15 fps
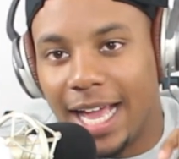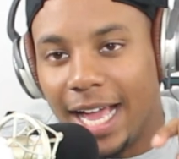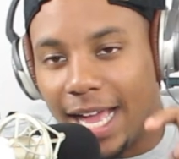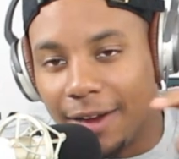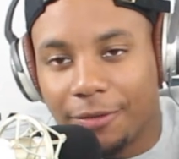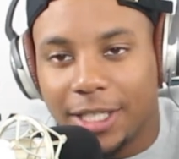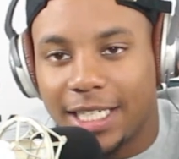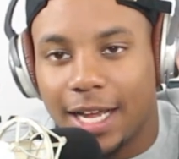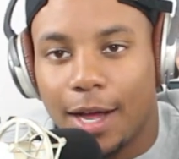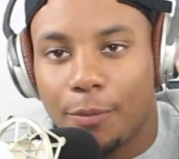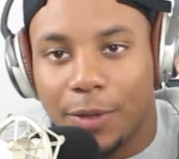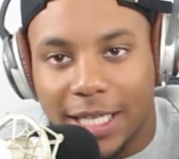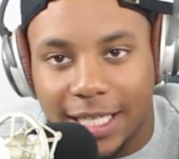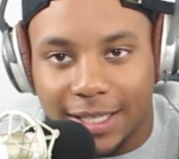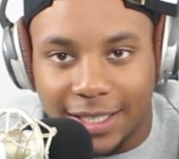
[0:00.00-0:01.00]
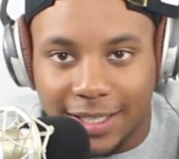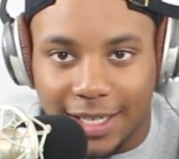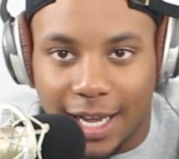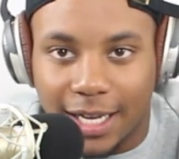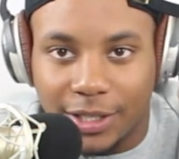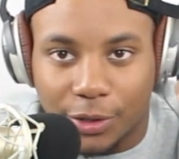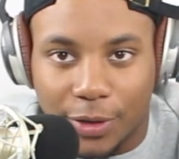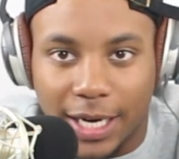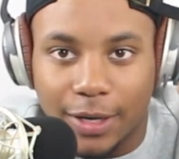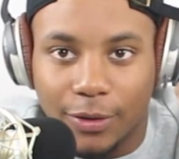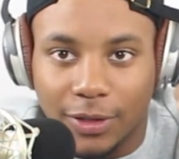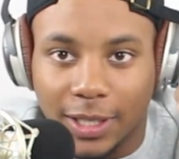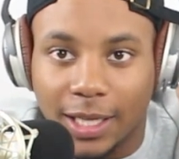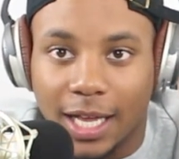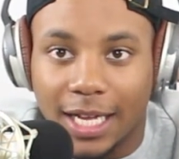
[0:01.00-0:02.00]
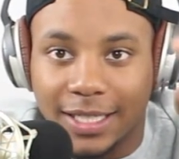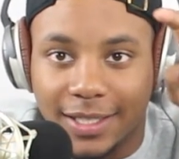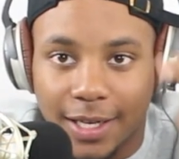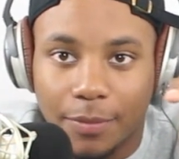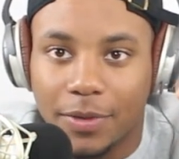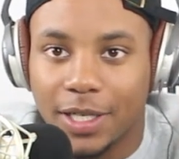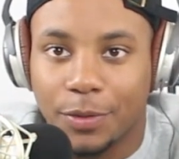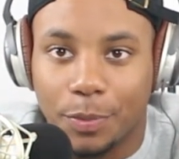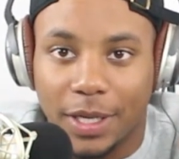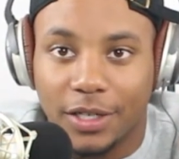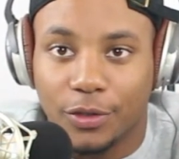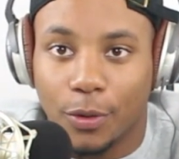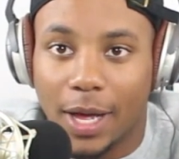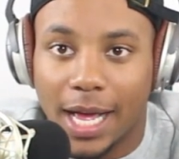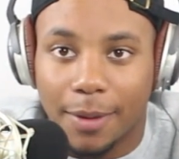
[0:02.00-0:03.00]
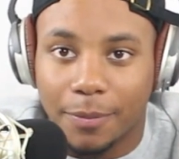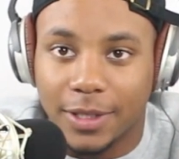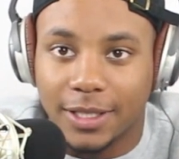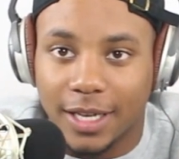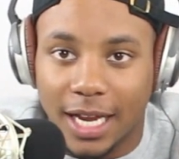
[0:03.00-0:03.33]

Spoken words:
Every time we get this guy Trey on the line, something special happens.